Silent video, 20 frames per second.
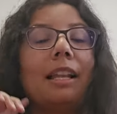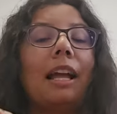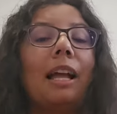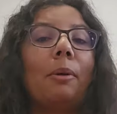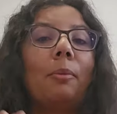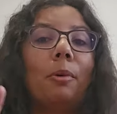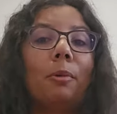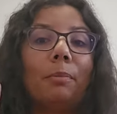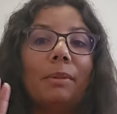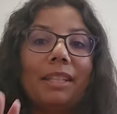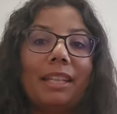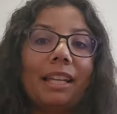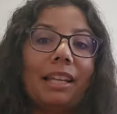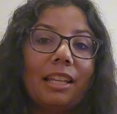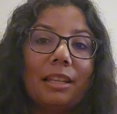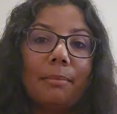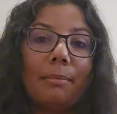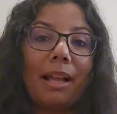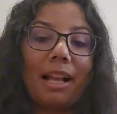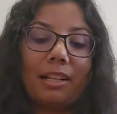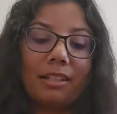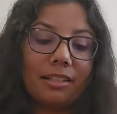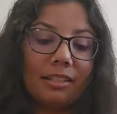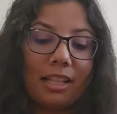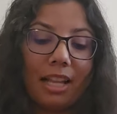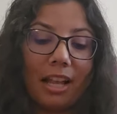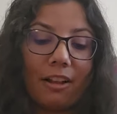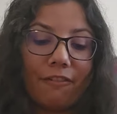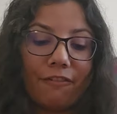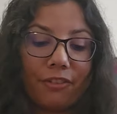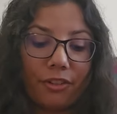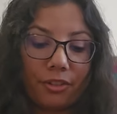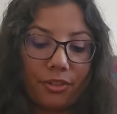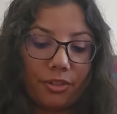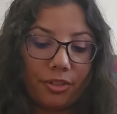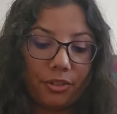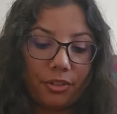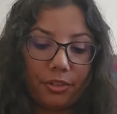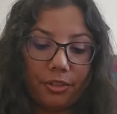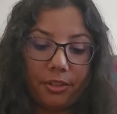I will be getting back to that for
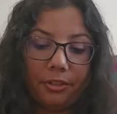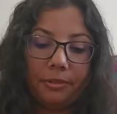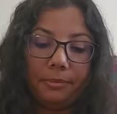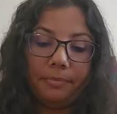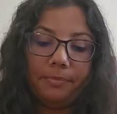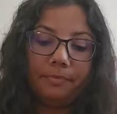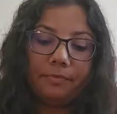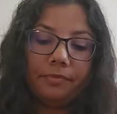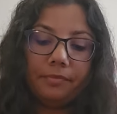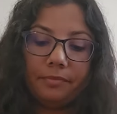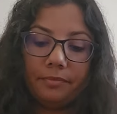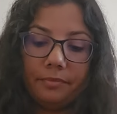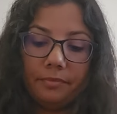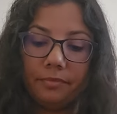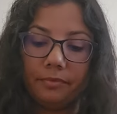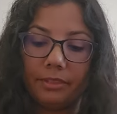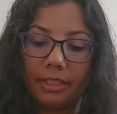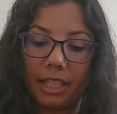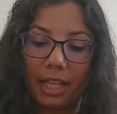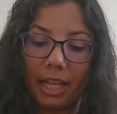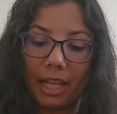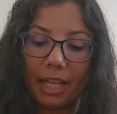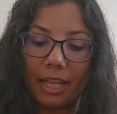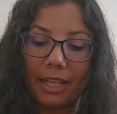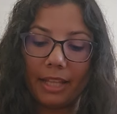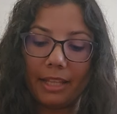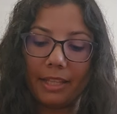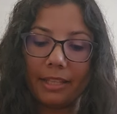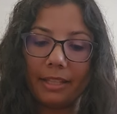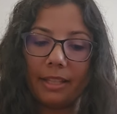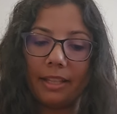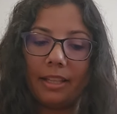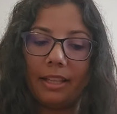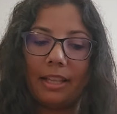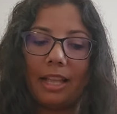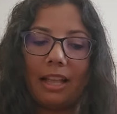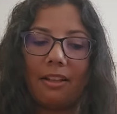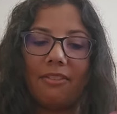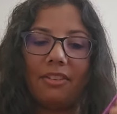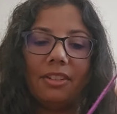sure. I
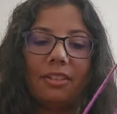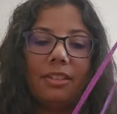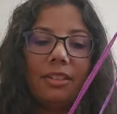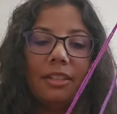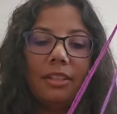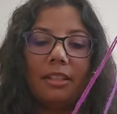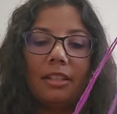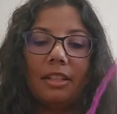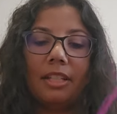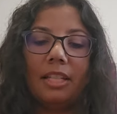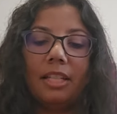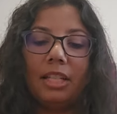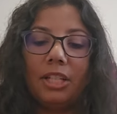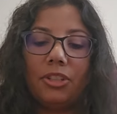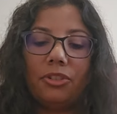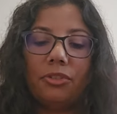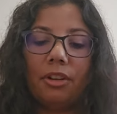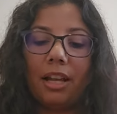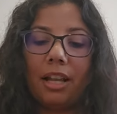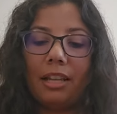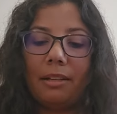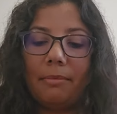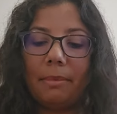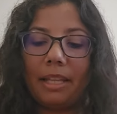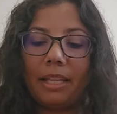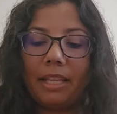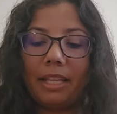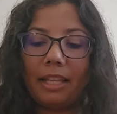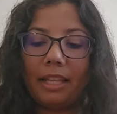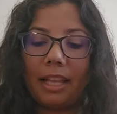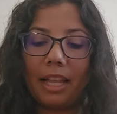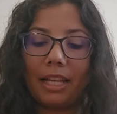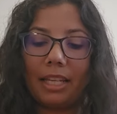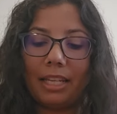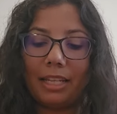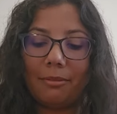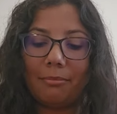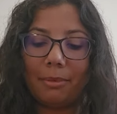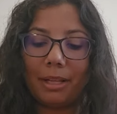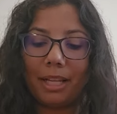haven't tried making any
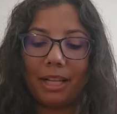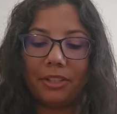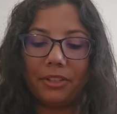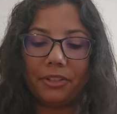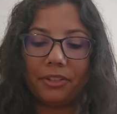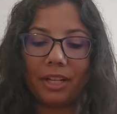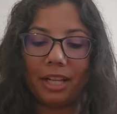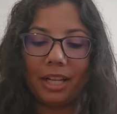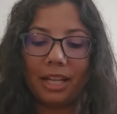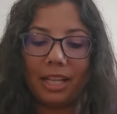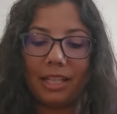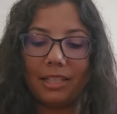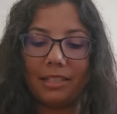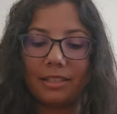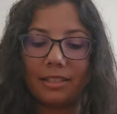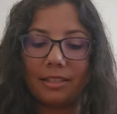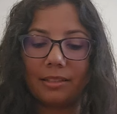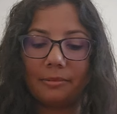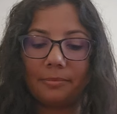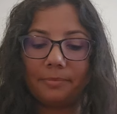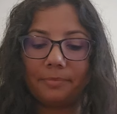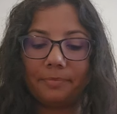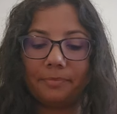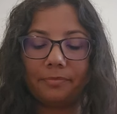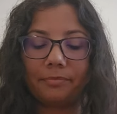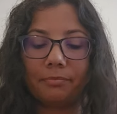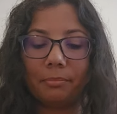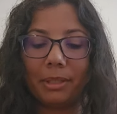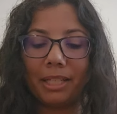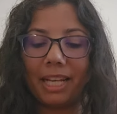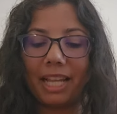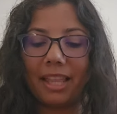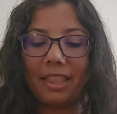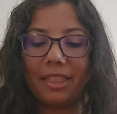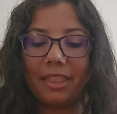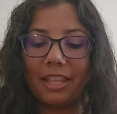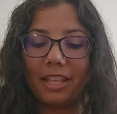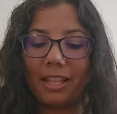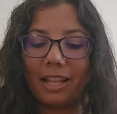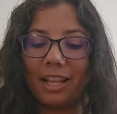of my other hats, but I
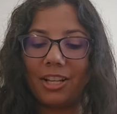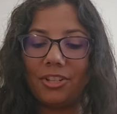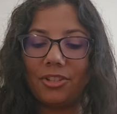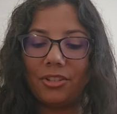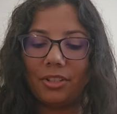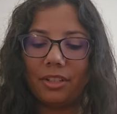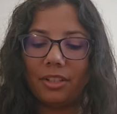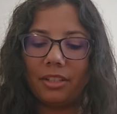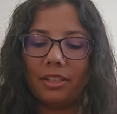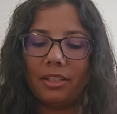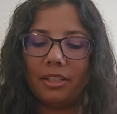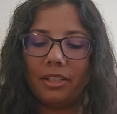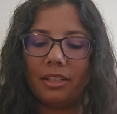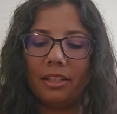think I should.